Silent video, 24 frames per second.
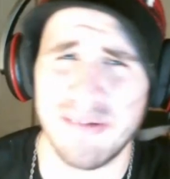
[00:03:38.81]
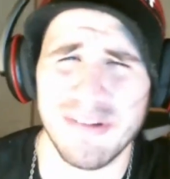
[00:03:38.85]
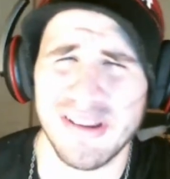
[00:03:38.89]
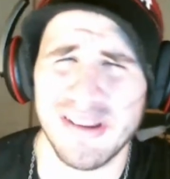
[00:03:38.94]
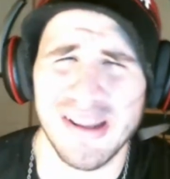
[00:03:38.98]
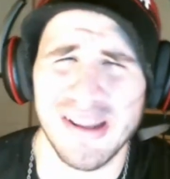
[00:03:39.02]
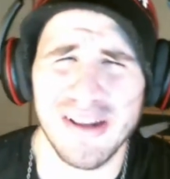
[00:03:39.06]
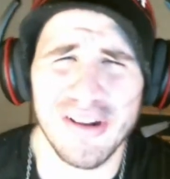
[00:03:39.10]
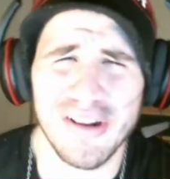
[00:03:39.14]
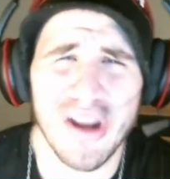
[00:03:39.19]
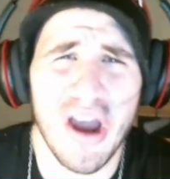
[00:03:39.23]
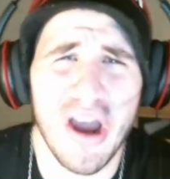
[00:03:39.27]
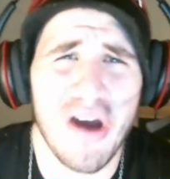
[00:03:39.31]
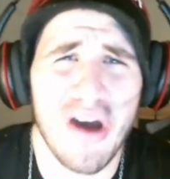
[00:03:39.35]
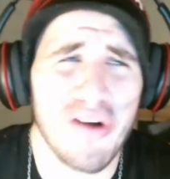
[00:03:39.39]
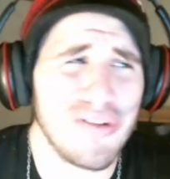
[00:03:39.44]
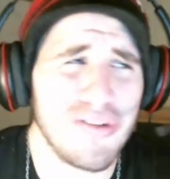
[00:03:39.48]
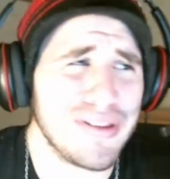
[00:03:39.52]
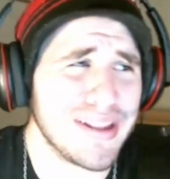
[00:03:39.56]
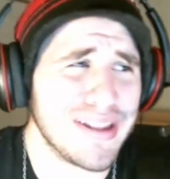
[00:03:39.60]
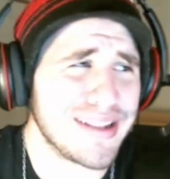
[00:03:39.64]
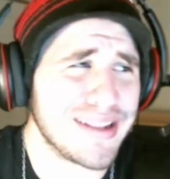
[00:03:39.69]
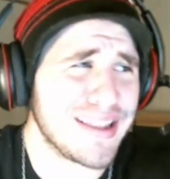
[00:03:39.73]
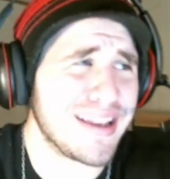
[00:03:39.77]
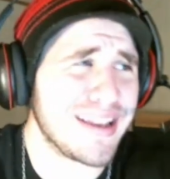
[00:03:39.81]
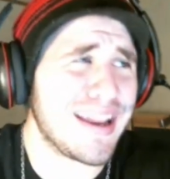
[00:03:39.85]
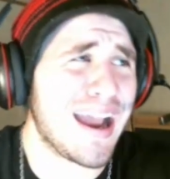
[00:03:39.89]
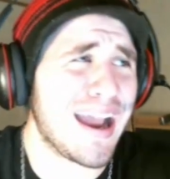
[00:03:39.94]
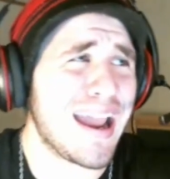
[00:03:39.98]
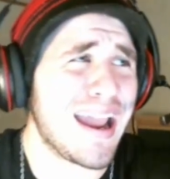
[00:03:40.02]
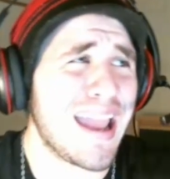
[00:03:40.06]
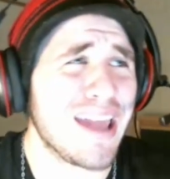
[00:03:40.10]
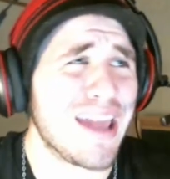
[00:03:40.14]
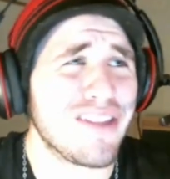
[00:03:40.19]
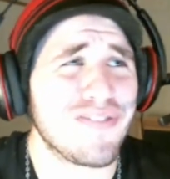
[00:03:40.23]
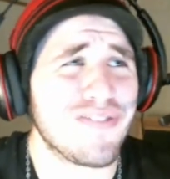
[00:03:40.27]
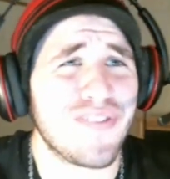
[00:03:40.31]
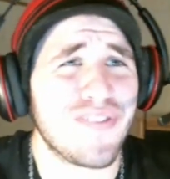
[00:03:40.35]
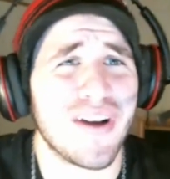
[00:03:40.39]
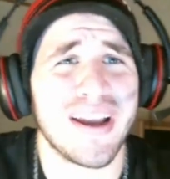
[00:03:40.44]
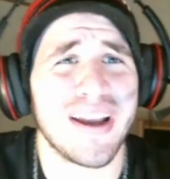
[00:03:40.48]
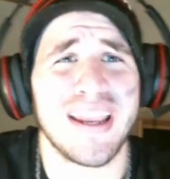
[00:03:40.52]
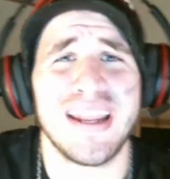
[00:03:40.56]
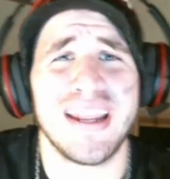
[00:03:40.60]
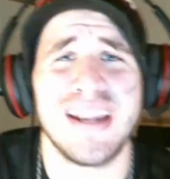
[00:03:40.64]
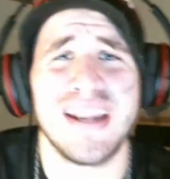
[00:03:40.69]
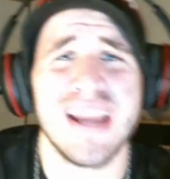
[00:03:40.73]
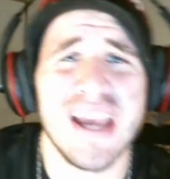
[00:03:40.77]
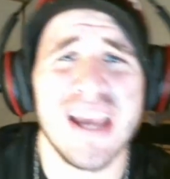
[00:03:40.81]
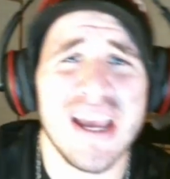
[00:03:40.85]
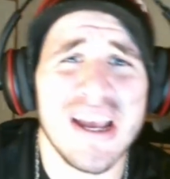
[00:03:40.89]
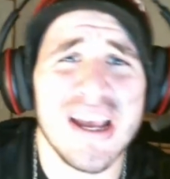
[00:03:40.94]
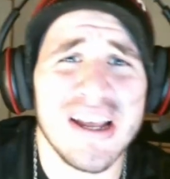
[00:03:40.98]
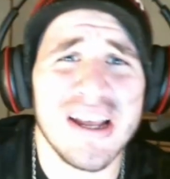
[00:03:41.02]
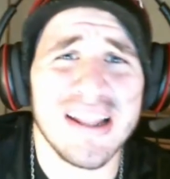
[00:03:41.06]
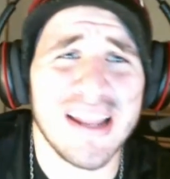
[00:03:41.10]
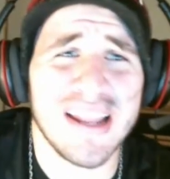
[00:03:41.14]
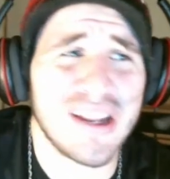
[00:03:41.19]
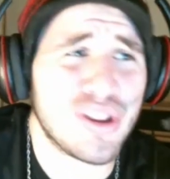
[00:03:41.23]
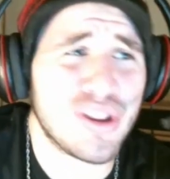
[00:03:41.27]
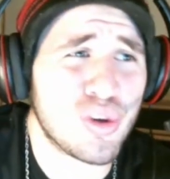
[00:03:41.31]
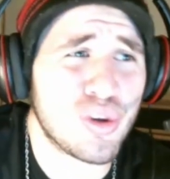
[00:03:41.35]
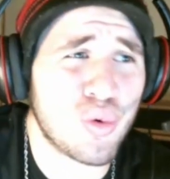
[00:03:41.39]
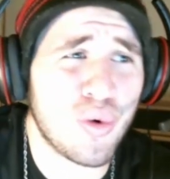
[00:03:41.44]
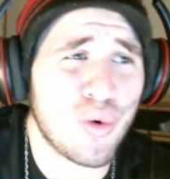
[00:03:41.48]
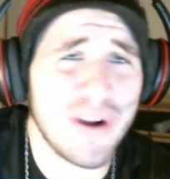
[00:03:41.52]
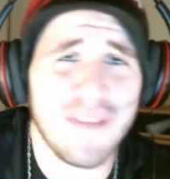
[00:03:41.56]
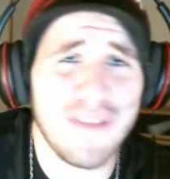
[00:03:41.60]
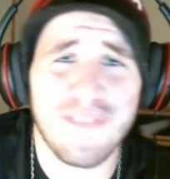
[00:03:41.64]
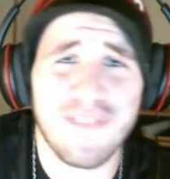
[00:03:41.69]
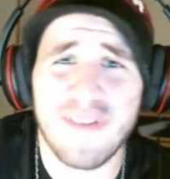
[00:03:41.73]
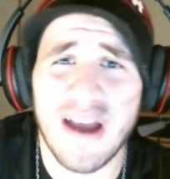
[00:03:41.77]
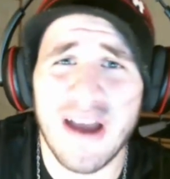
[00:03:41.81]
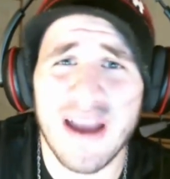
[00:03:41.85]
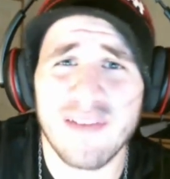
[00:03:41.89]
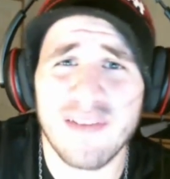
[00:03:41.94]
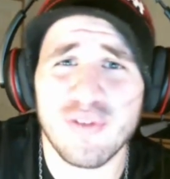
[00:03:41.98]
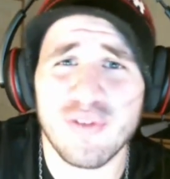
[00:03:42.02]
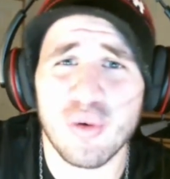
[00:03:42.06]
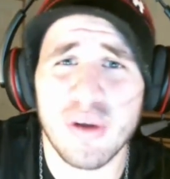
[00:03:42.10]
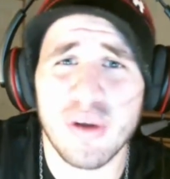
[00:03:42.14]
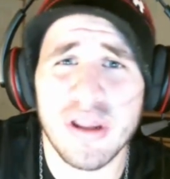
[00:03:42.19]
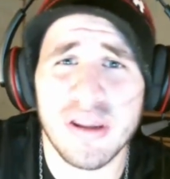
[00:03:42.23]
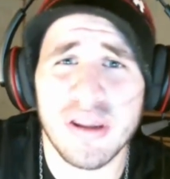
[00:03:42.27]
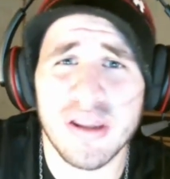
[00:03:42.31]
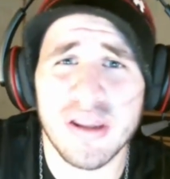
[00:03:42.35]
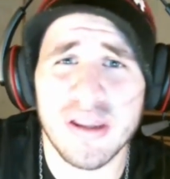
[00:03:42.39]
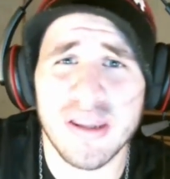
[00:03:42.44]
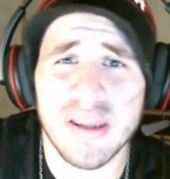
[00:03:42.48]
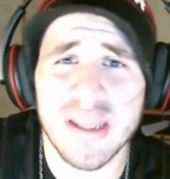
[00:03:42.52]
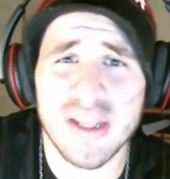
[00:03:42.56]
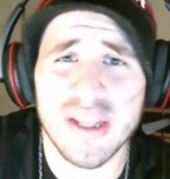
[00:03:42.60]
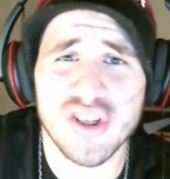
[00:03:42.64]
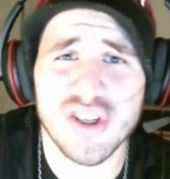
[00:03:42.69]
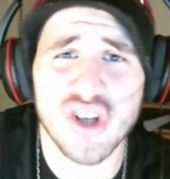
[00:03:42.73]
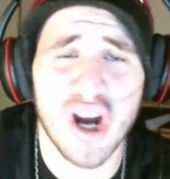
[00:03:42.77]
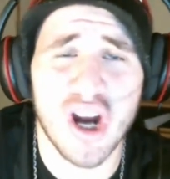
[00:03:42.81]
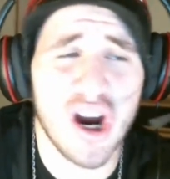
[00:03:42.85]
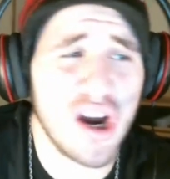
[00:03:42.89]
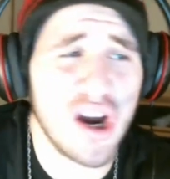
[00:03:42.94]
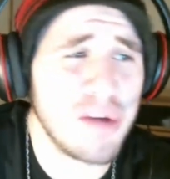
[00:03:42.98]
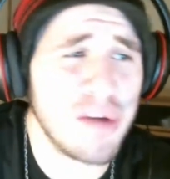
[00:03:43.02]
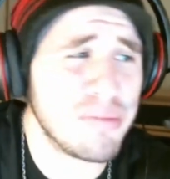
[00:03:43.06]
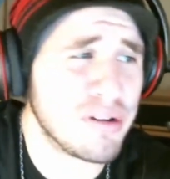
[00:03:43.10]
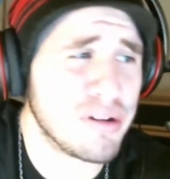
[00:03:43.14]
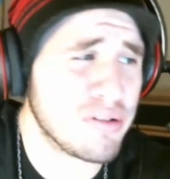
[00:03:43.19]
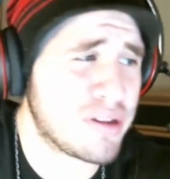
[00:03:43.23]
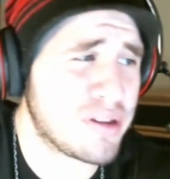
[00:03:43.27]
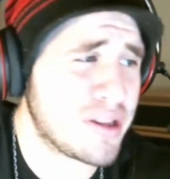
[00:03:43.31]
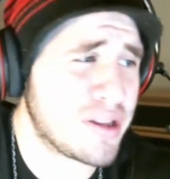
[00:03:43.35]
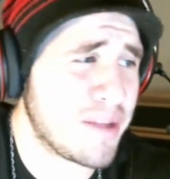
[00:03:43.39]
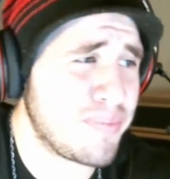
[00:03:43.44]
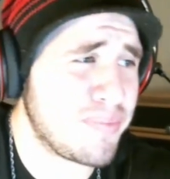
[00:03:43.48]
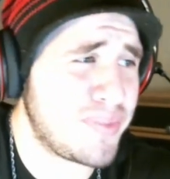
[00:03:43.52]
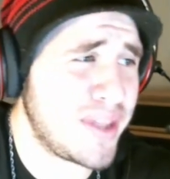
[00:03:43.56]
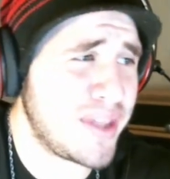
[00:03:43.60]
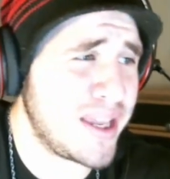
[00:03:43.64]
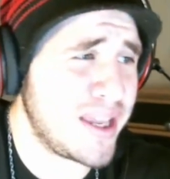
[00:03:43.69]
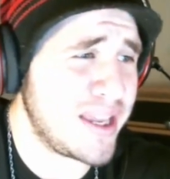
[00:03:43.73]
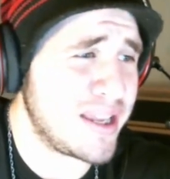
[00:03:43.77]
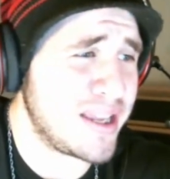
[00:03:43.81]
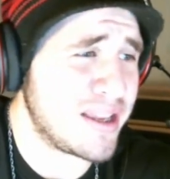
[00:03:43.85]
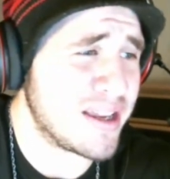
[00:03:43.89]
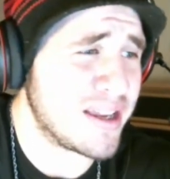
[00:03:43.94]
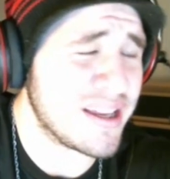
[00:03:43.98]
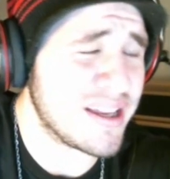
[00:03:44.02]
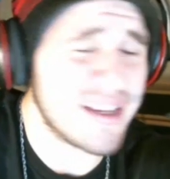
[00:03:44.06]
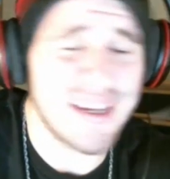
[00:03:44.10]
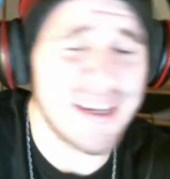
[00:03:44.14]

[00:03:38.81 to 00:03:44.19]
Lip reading: It's like, no, it's like the guy has fucking like 25, 26-inch arms or something.